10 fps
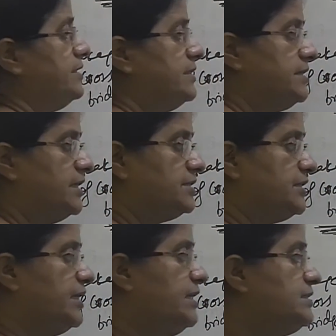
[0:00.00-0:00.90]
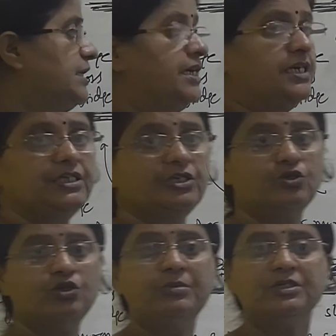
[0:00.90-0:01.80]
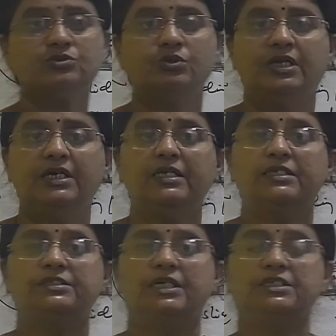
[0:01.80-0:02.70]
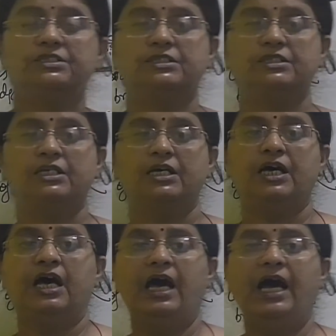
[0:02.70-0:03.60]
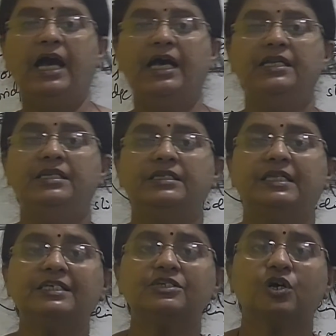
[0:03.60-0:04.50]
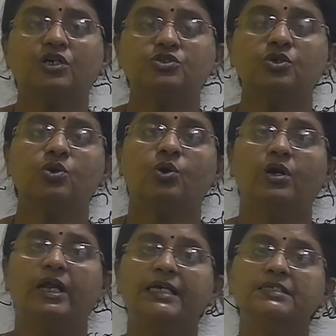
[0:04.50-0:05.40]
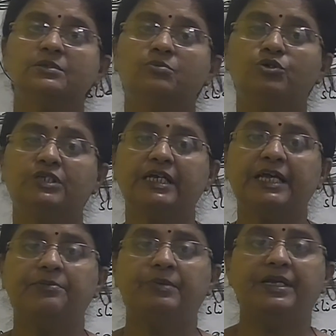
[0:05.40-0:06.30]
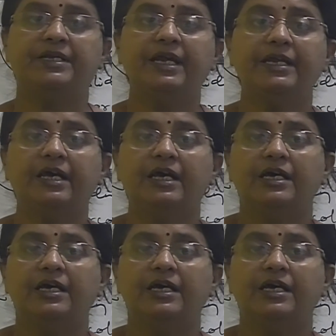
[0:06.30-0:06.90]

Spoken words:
This junction is neuromuscular junction, and this is also called as motor end plate. Right?